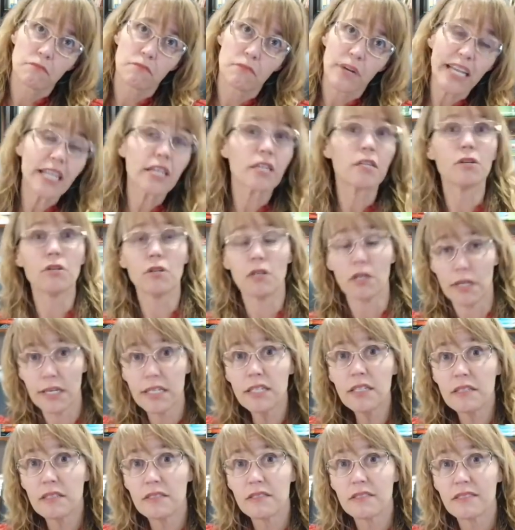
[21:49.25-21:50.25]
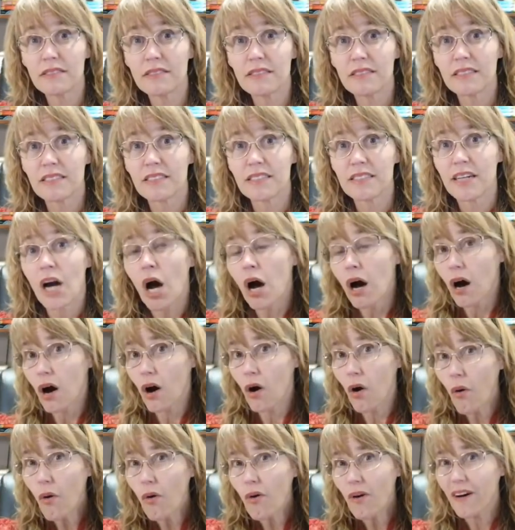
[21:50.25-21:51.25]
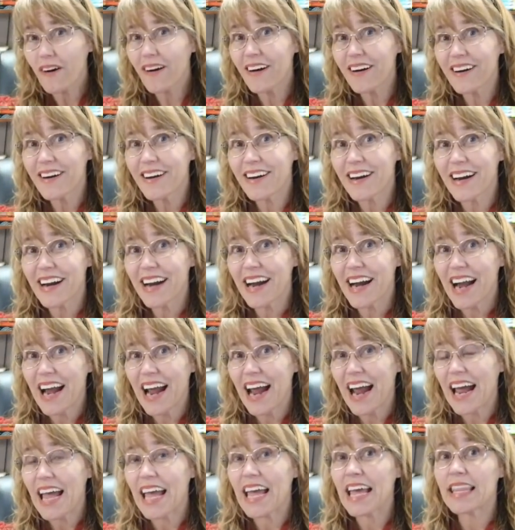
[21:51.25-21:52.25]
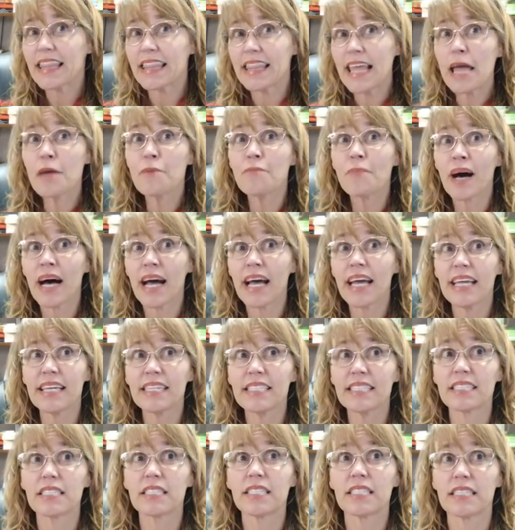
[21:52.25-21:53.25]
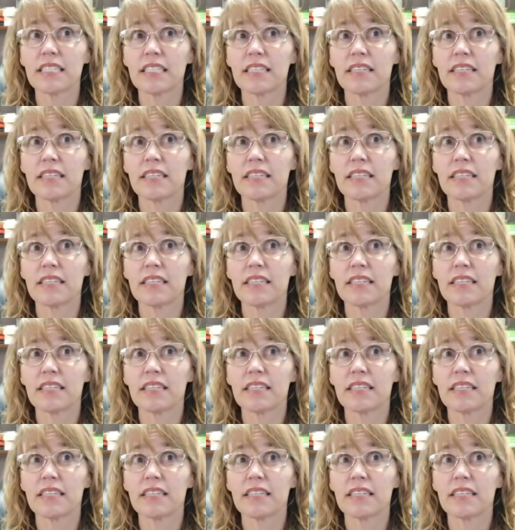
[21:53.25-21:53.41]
It could. Or they might,